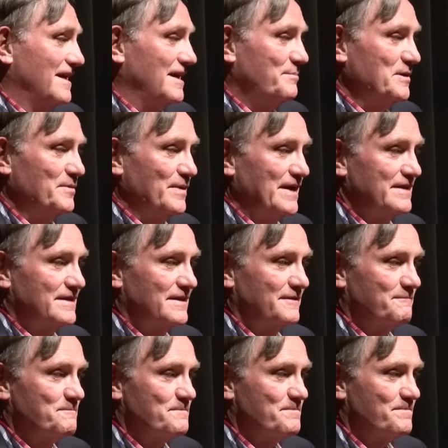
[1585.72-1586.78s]
Up he went.
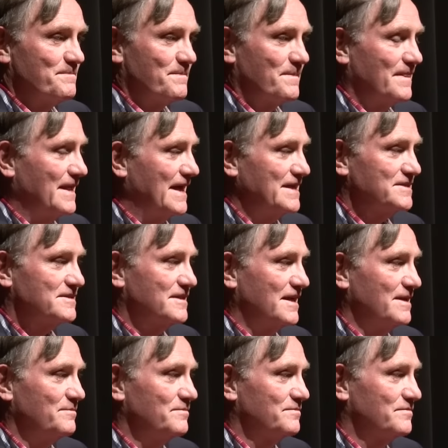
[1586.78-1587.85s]
Last
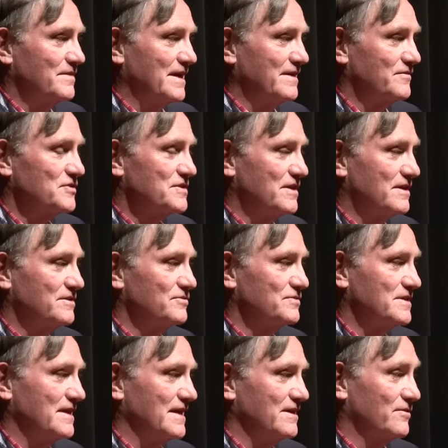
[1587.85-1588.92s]
time I ever saw
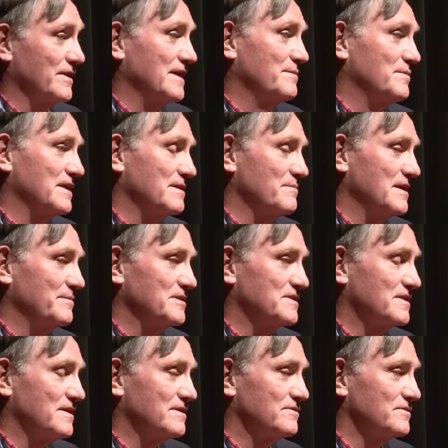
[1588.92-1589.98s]
Jose, or anybody maybe
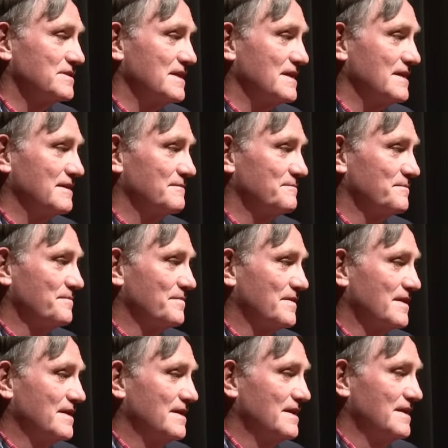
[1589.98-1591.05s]
saw Jose.
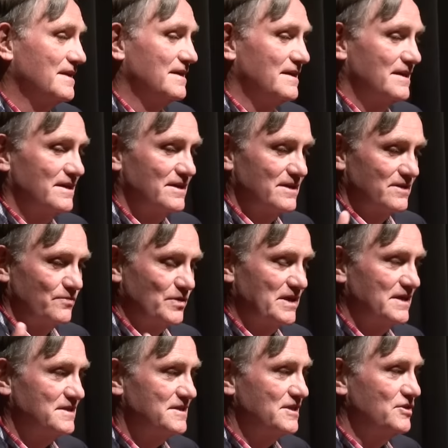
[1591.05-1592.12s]
We
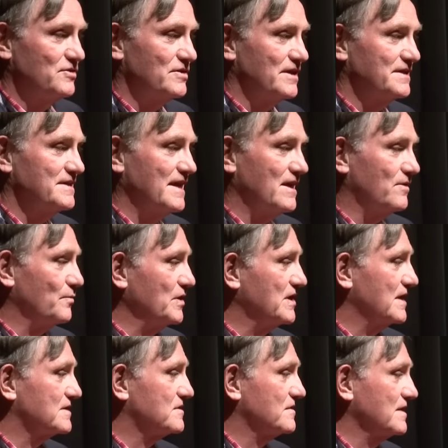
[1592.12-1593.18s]
continued on down. We
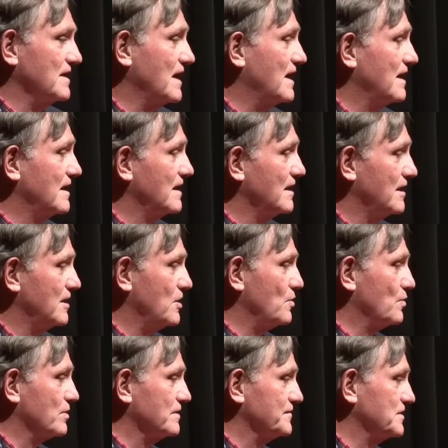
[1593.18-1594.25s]
got to the
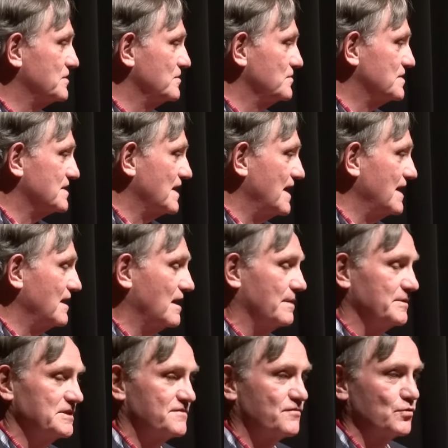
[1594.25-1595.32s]
lower of the two sky
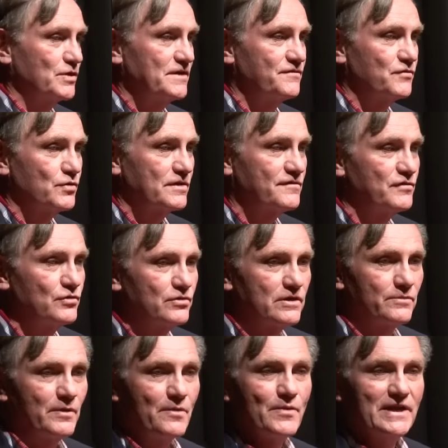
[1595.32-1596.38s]
lobbies, 44th
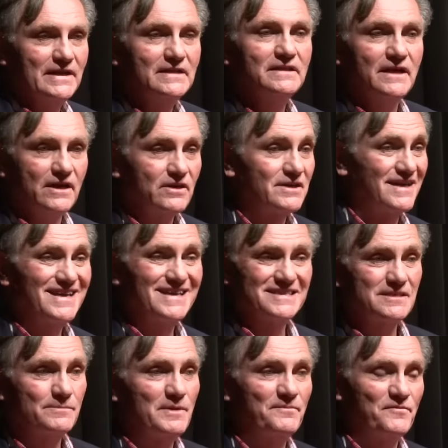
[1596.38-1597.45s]
floor, and we went in there to get
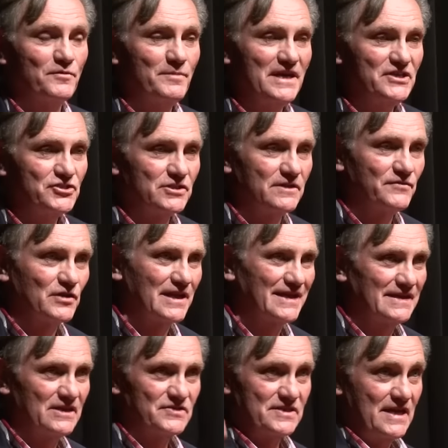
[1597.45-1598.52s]
some information, if you
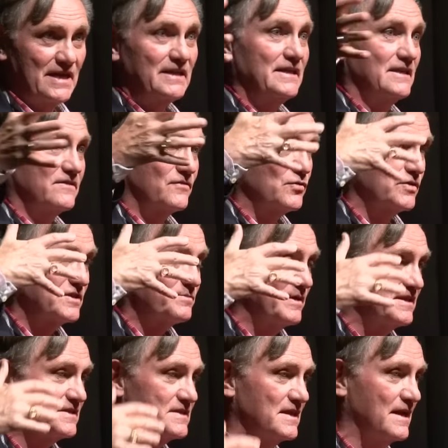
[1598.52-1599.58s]
like. Now, Stanley had, of course, by
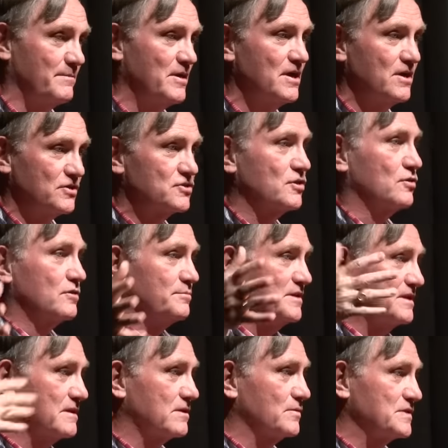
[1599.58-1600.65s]
this time told
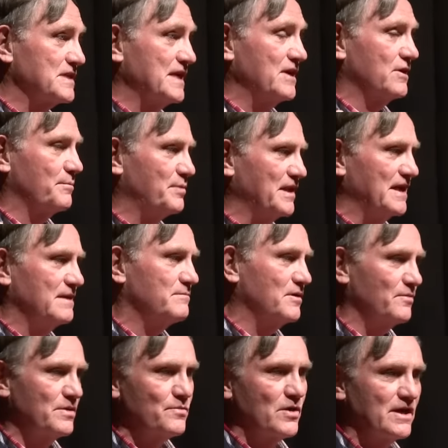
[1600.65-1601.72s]
me that it was an airplane,
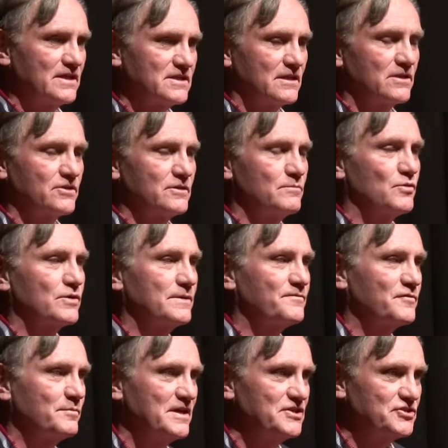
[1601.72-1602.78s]
but we wanted to learn more
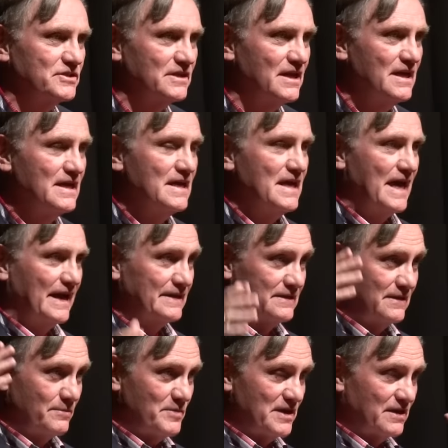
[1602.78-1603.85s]
information. And
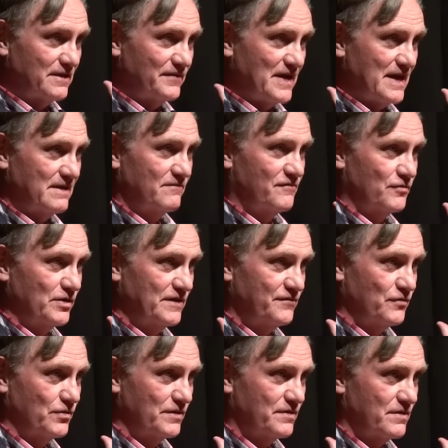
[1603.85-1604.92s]
in the middle of that
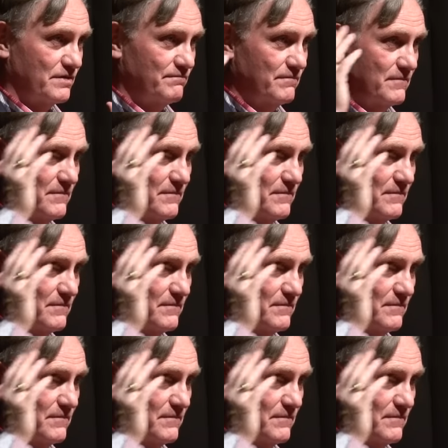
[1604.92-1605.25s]
44th